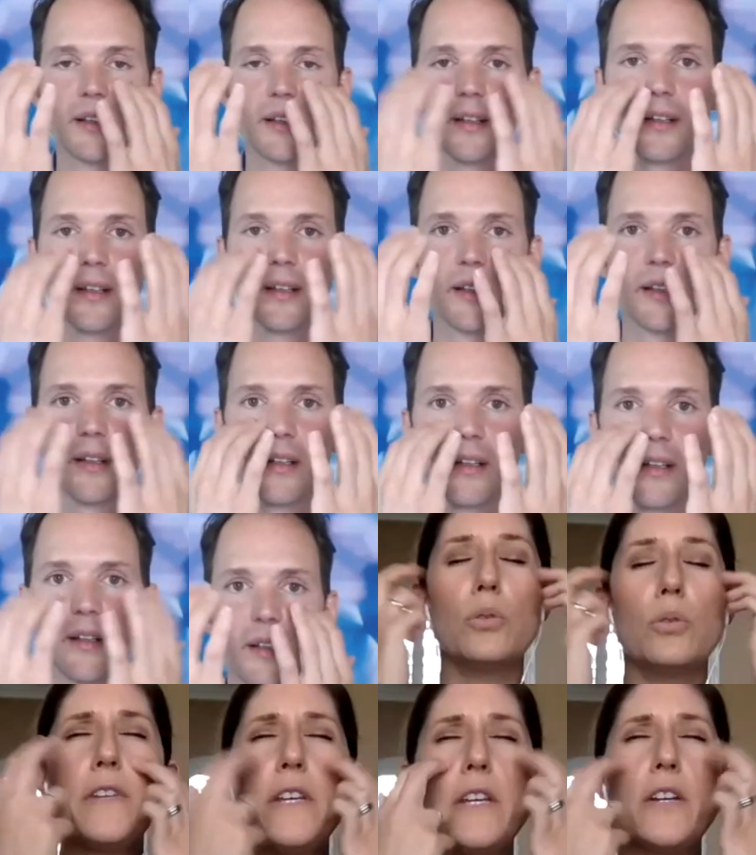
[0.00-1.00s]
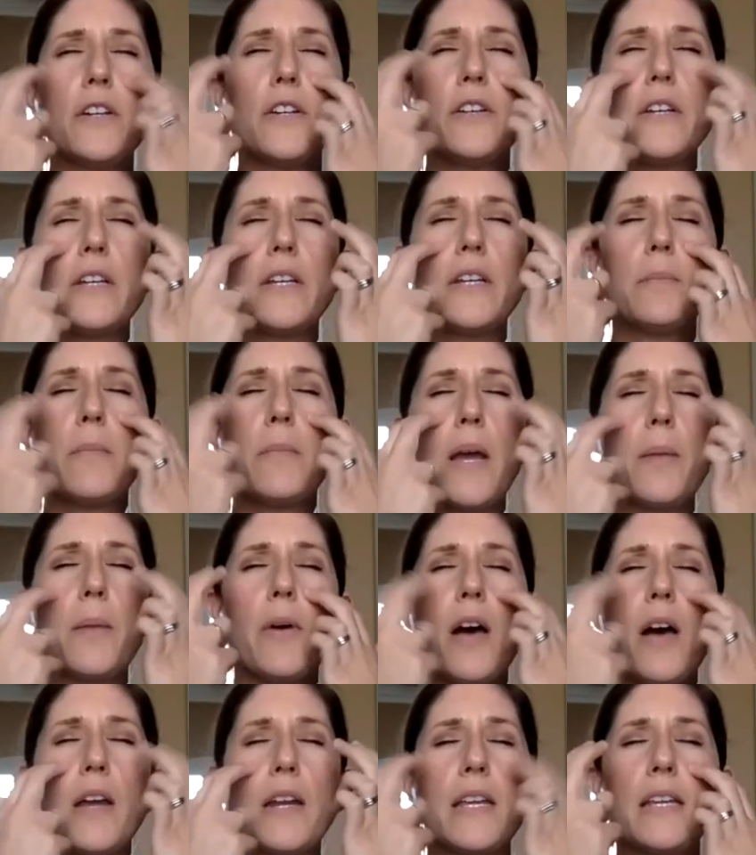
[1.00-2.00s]
All this fear in my
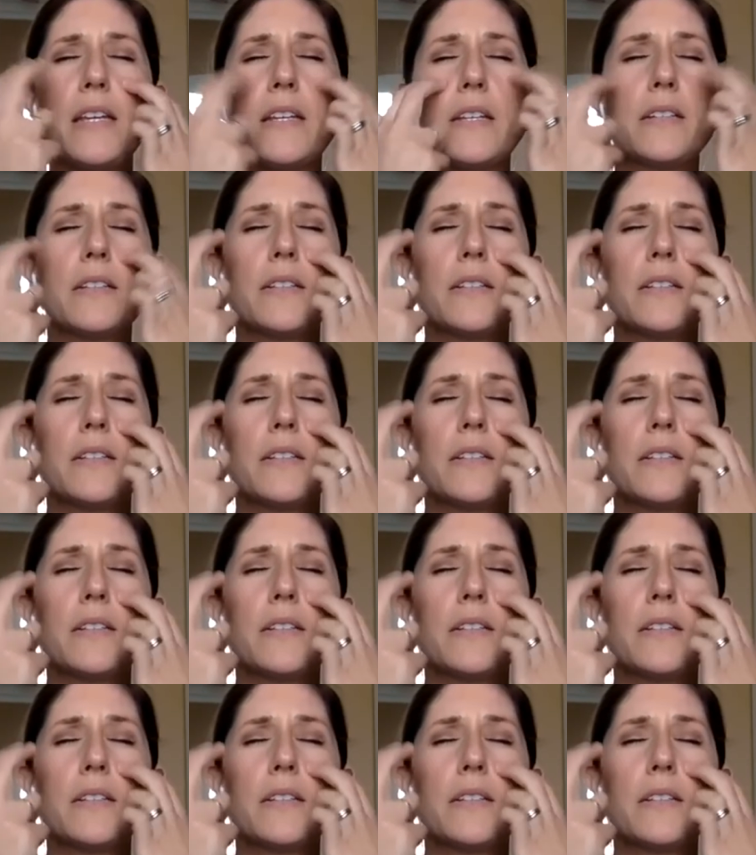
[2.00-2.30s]
body.